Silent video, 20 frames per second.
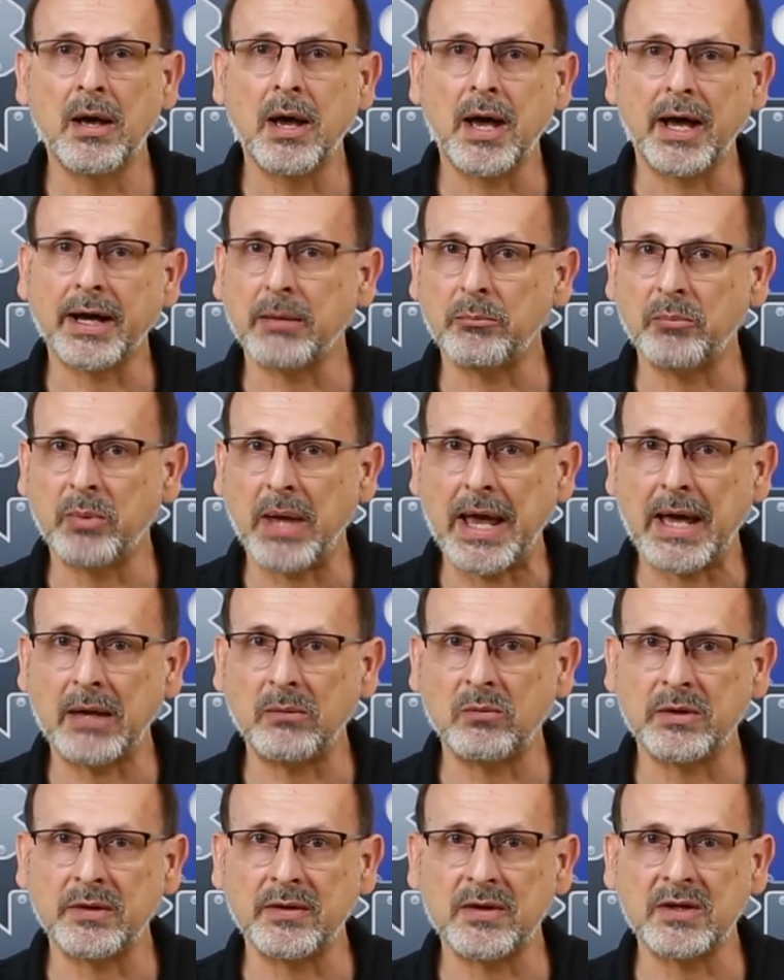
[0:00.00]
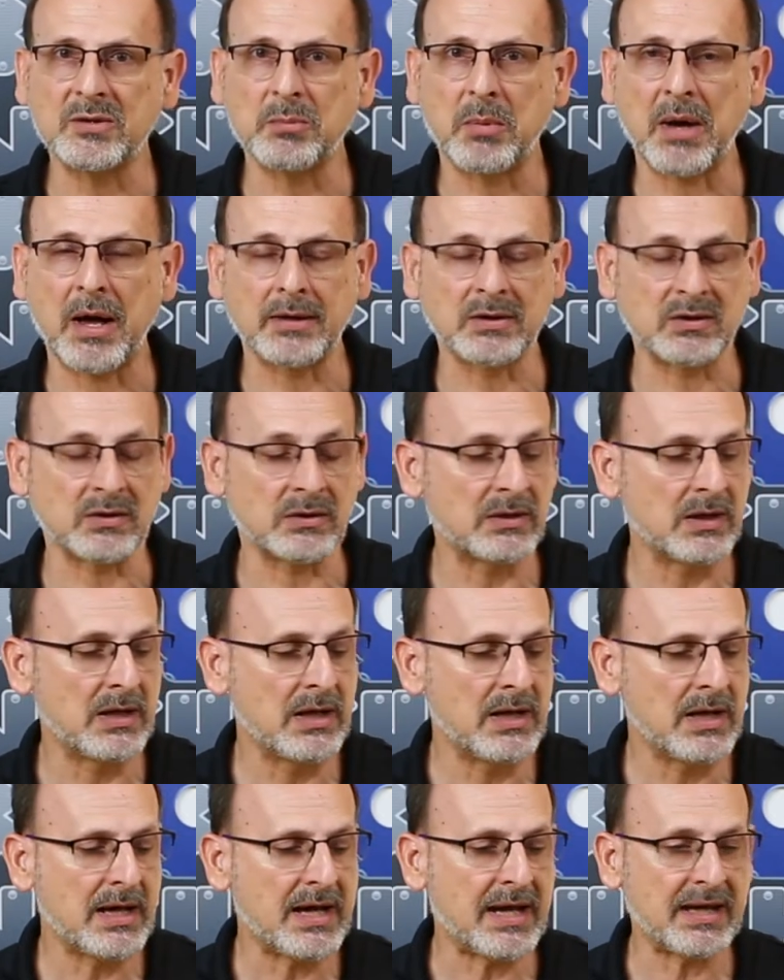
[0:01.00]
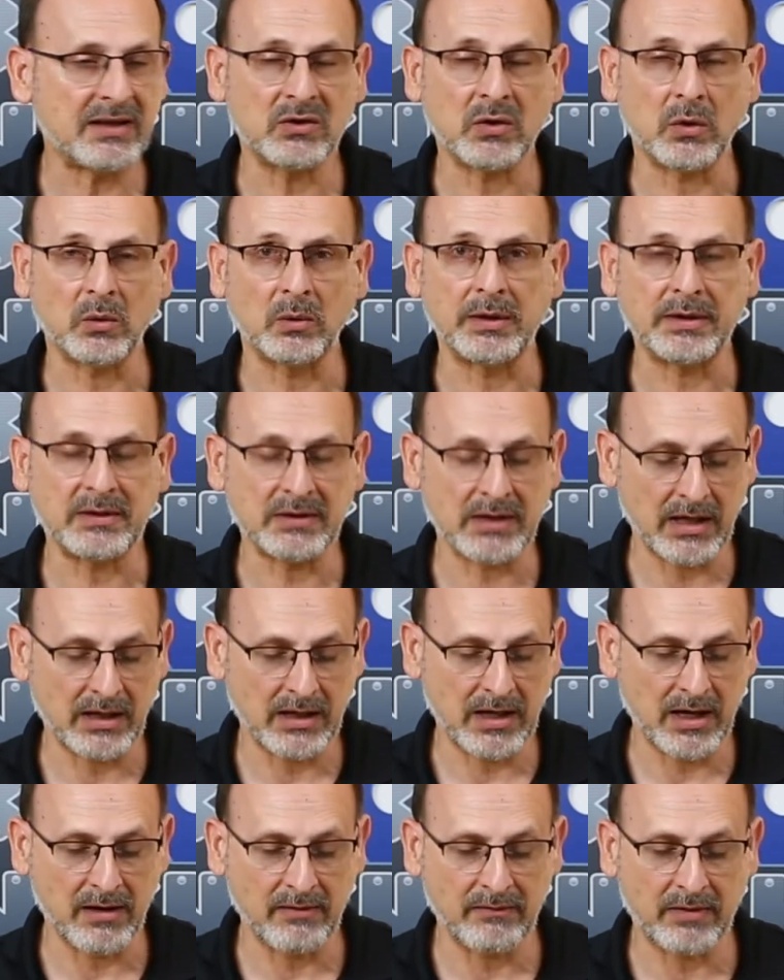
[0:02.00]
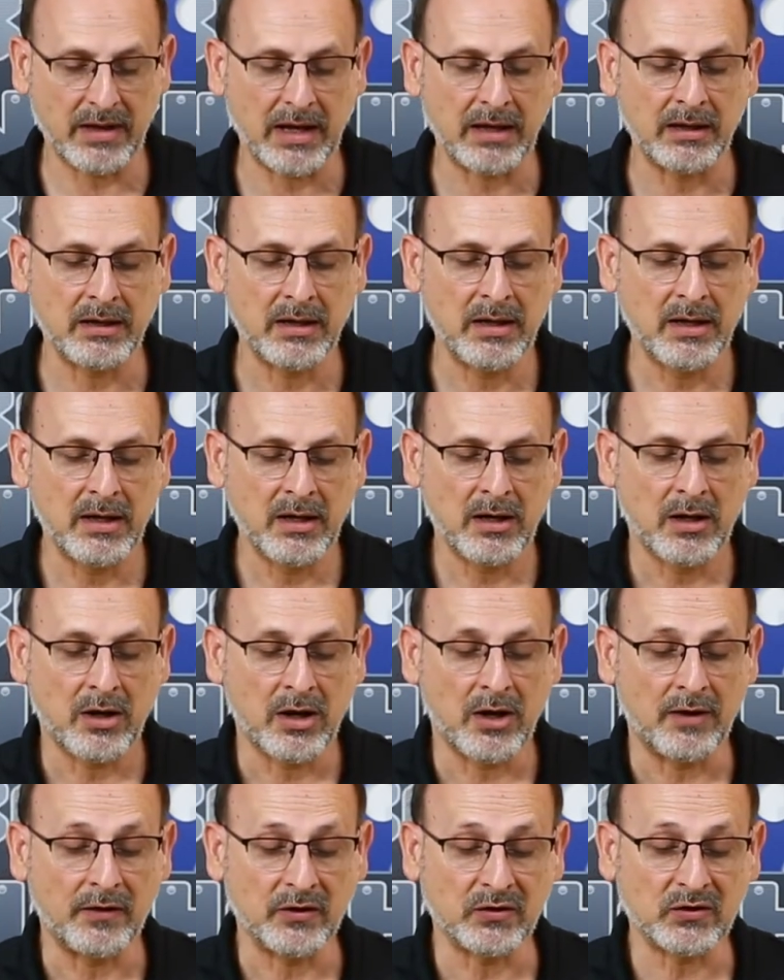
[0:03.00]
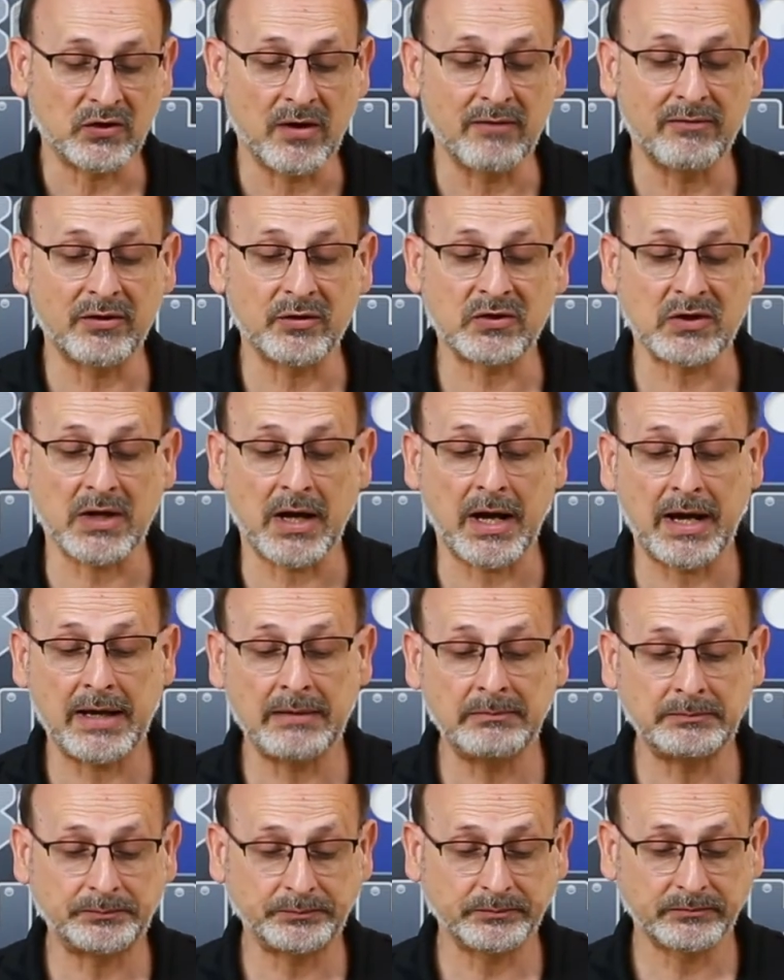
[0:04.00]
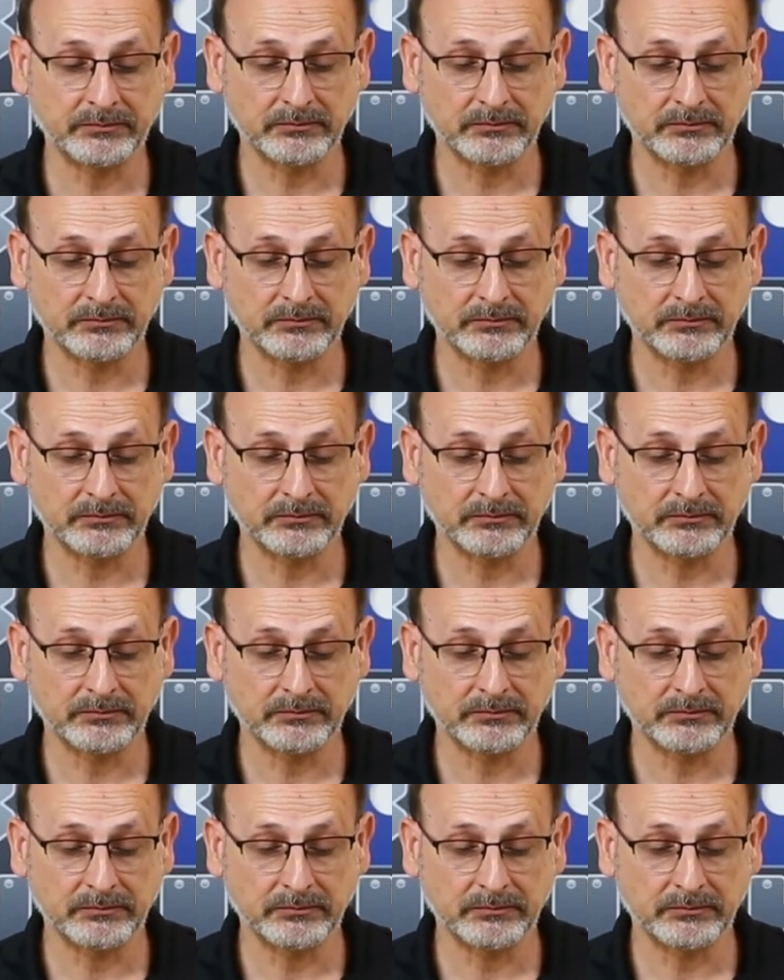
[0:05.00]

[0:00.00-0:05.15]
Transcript: I can add one of these boxes and totally take care of that. On the servo side,